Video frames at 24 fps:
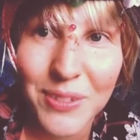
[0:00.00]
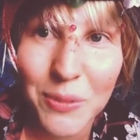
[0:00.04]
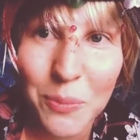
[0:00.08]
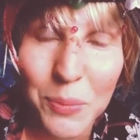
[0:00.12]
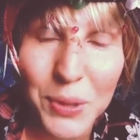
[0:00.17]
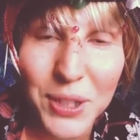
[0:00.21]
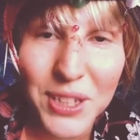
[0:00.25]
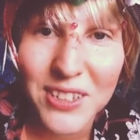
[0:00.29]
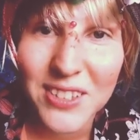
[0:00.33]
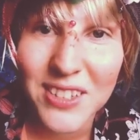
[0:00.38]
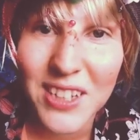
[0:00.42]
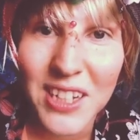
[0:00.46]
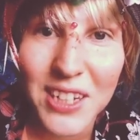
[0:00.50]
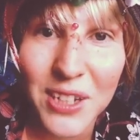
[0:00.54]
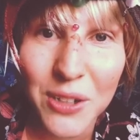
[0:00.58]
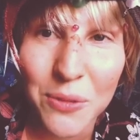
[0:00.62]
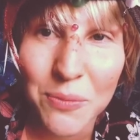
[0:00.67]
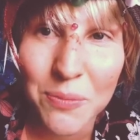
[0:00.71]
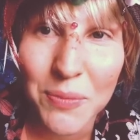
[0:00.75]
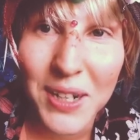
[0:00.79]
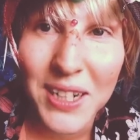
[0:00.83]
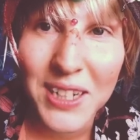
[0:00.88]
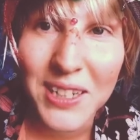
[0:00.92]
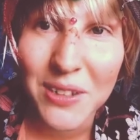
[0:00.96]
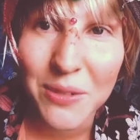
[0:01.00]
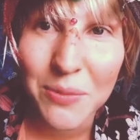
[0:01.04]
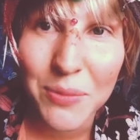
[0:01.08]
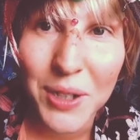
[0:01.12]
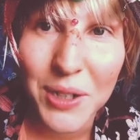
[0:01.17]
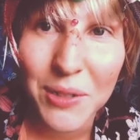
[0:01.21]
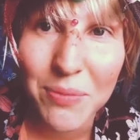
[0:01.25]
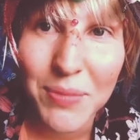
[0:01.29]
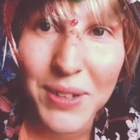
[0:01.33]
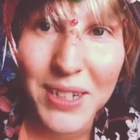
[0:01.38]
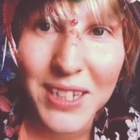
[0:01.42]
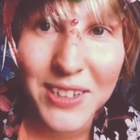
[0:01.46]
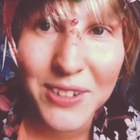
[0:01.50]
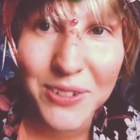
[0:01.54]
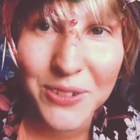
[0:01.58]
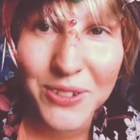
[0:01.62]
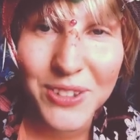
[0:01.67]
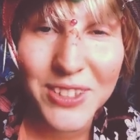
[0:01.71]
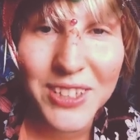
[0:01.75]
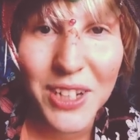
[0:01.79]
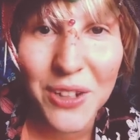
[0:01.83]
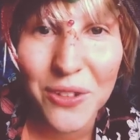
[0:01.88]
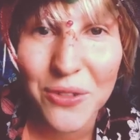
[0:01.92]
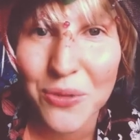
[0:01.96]
because I don't mind about my own
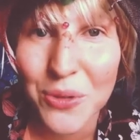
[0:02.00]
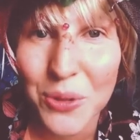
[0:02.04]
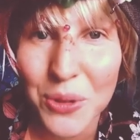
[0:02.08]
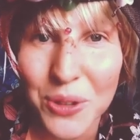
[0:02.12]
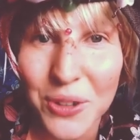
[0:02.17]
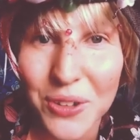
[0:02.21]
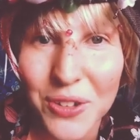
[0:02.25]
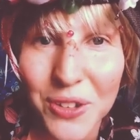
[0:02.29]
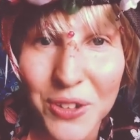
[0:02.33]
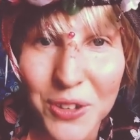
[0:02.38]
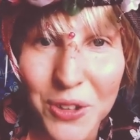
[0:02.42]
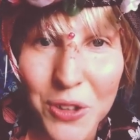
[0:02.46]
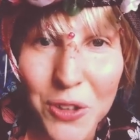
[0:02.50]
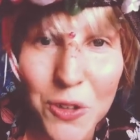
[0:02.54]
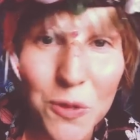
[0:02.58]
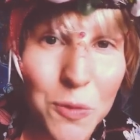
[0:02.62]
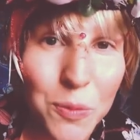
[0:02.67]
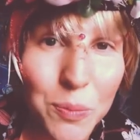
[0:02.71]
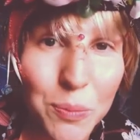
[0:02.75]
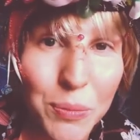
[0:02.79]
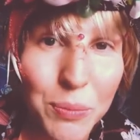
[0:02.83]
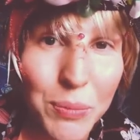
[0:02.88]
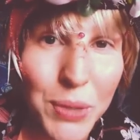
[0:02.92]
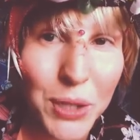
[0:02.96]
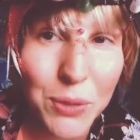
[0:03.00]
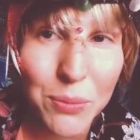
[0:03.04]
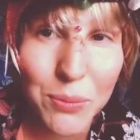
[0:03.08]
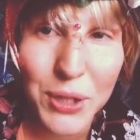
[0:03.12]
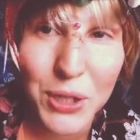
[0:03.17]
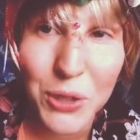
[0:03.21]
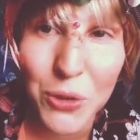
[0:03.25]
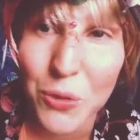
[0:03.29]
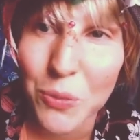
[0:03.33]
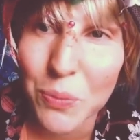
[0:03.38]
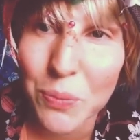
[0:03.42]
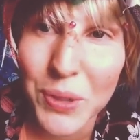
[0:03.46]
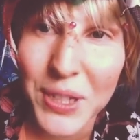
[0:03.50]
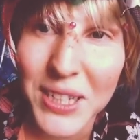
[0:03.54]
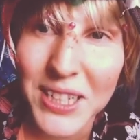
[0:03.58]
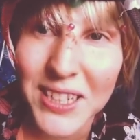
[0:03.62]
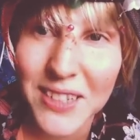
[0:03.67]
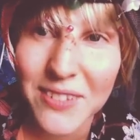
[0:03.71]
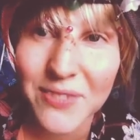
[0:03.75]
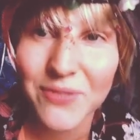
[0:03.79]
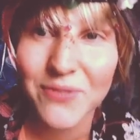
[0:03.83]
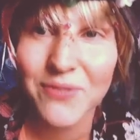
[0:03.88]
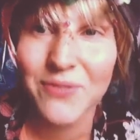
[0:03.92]
self-worth or about my own pain.